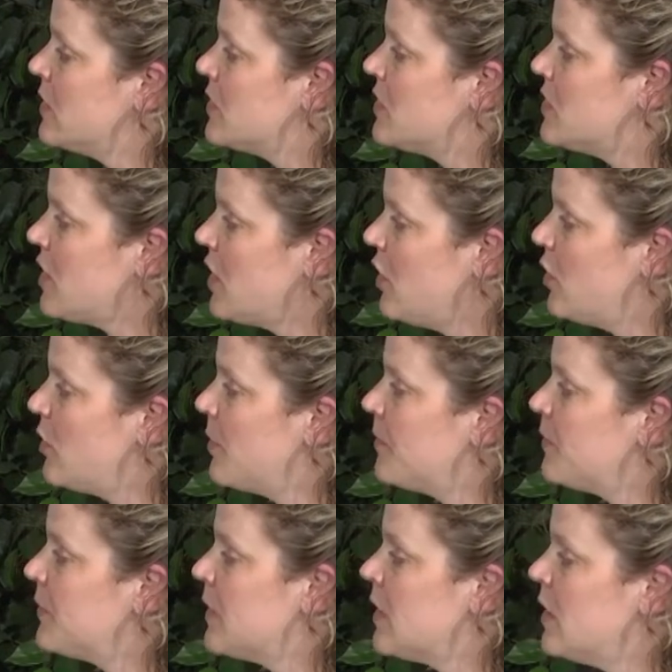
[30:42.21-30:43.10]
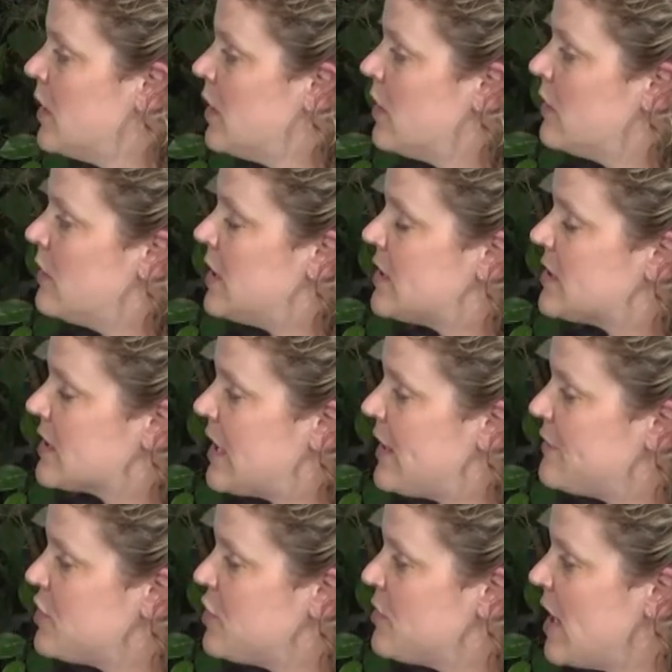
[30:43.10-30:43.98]
So, this
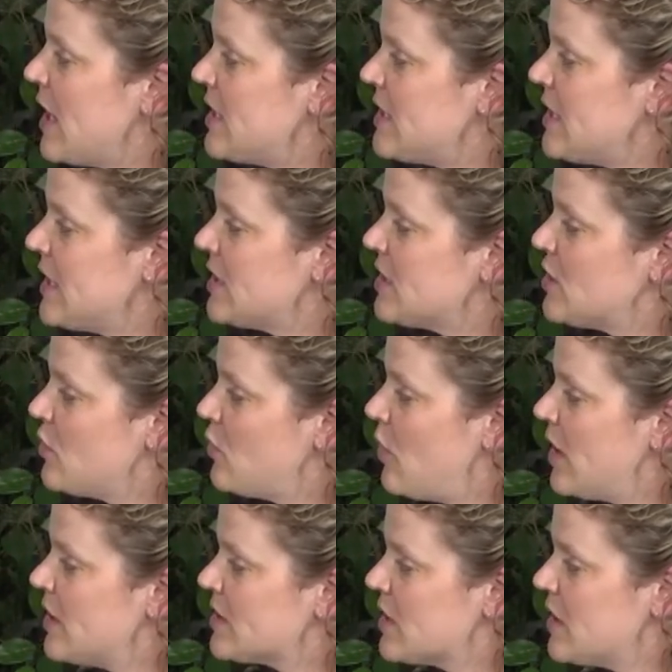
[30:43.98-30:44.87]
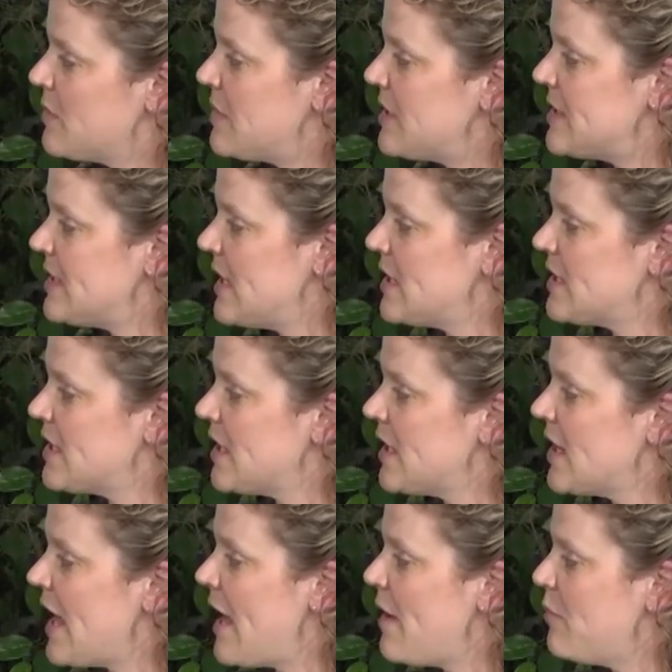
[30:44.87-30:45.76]
gives you an idea as to what's going to be sent to the
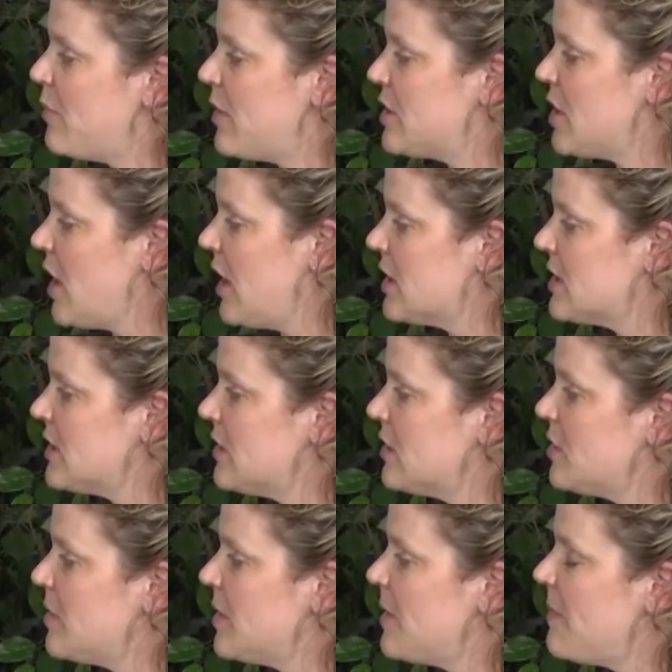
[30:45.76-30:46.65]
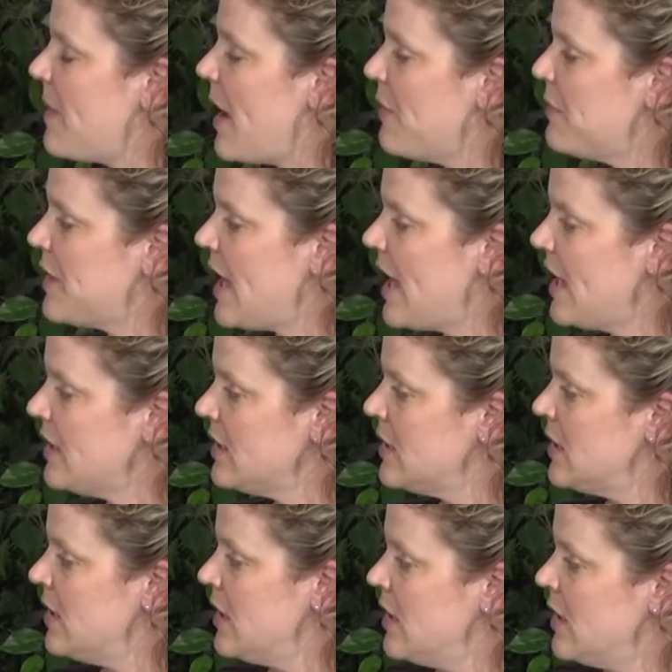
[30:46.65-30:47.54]
lab. We talked a little bit about that.
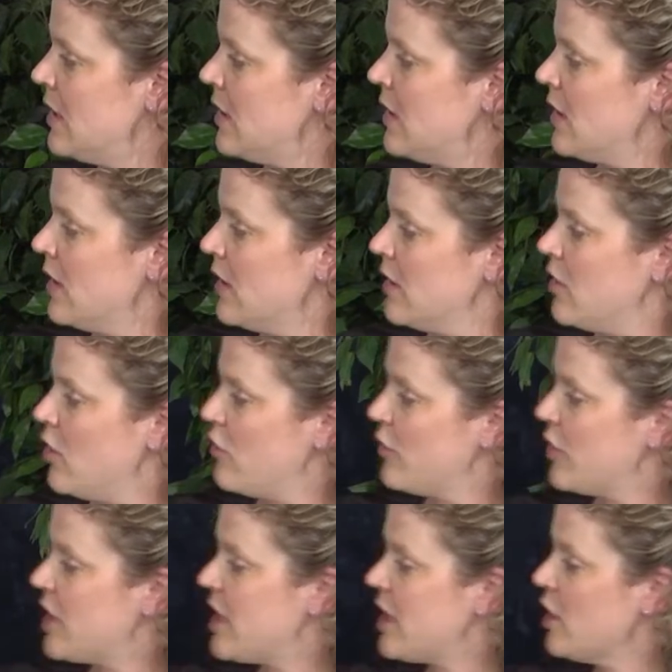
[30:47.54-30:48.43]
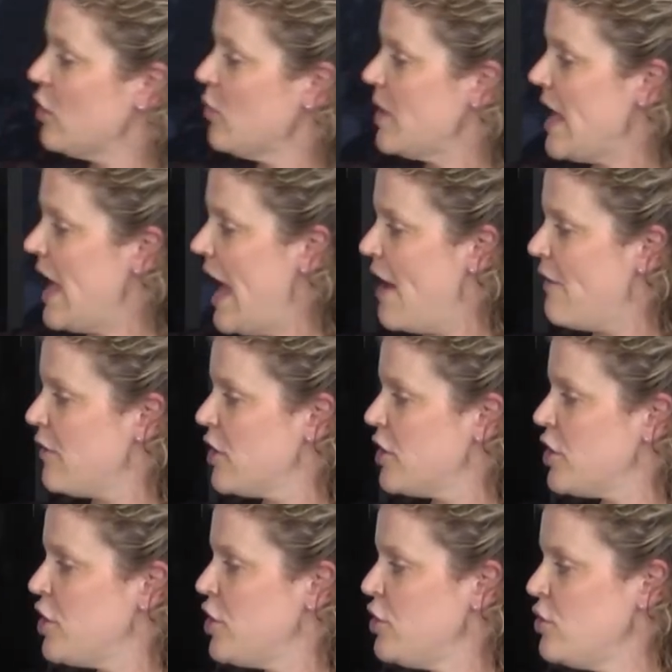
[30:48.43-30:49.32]
Over here we have
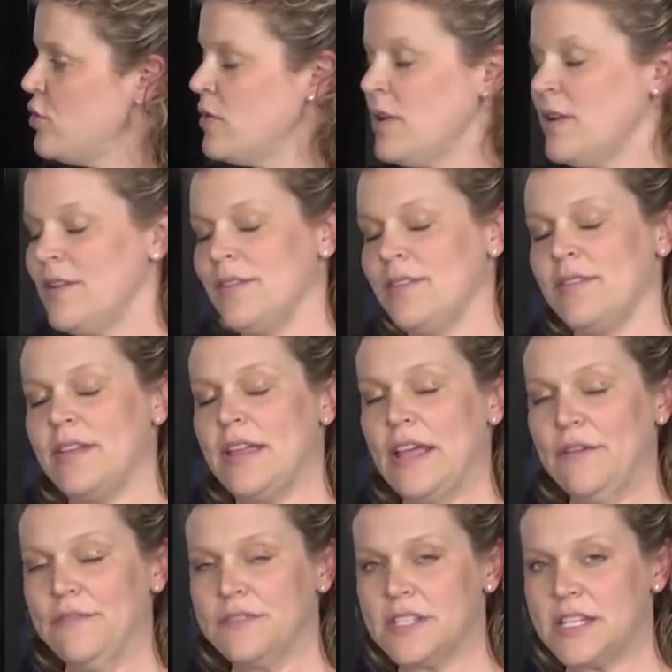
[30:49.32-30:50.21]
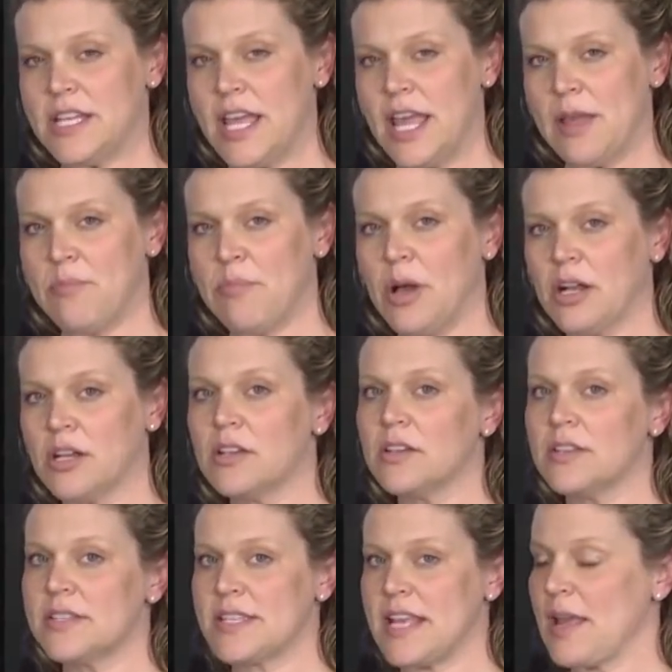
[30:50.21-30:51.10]
our new FTA
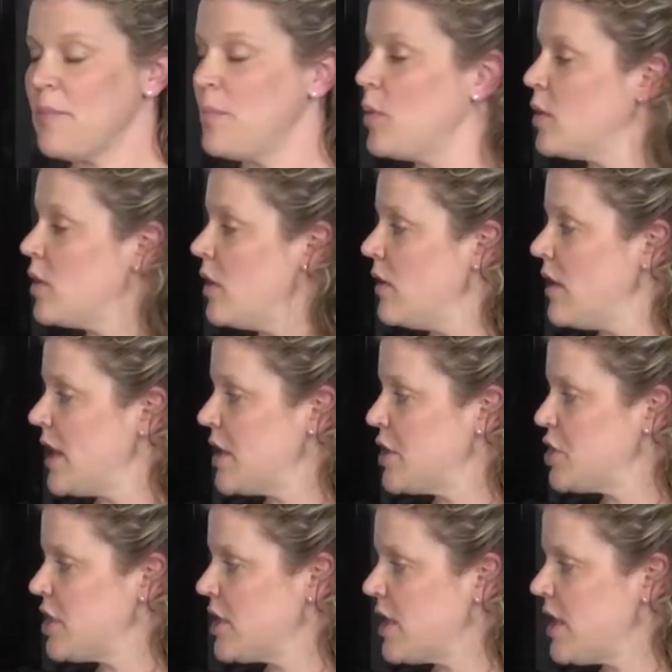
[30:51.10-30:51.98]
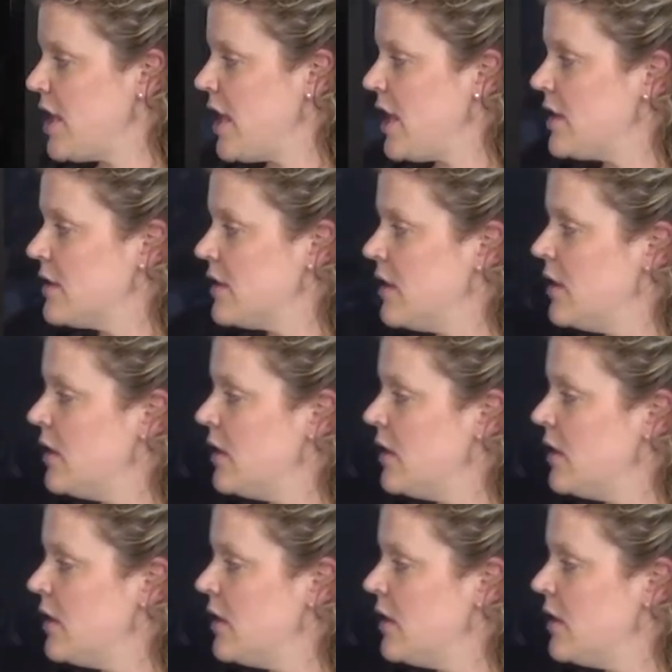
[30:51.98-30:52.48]
buccal sample collection kit.